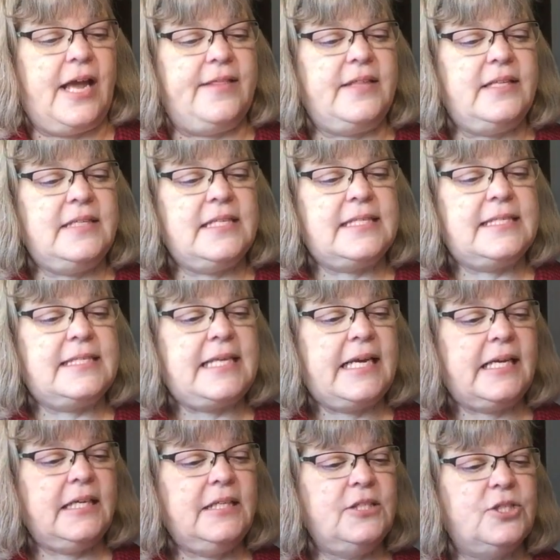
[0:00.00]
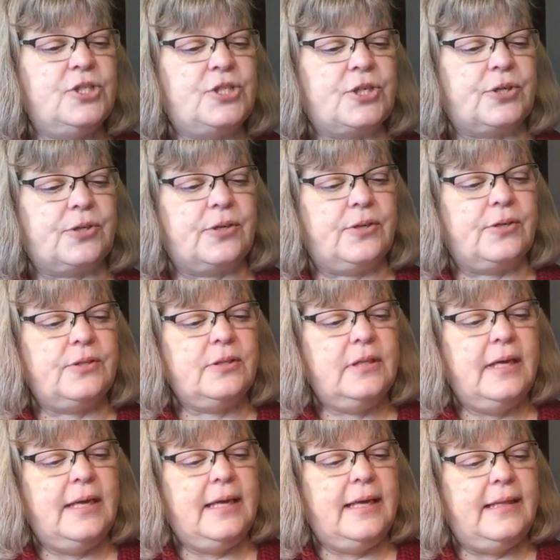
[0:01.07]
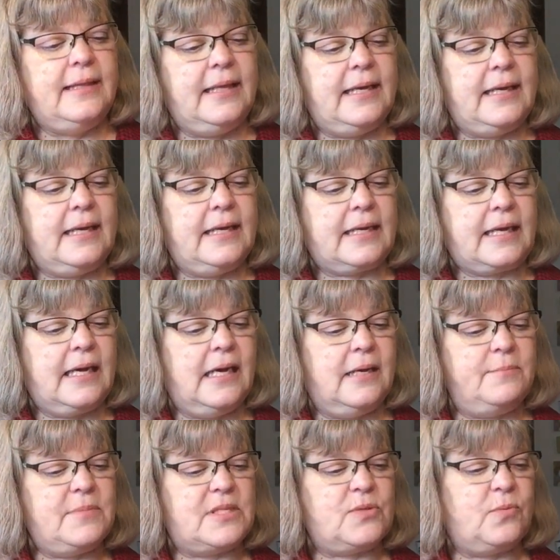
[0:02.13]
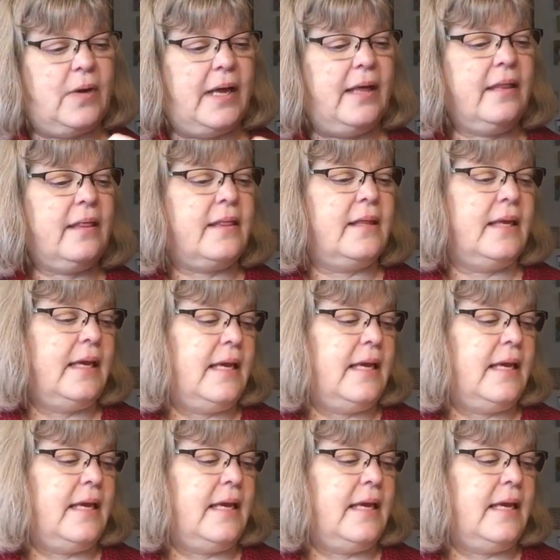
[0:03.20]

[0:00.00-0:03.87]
And then the second journal that it comes with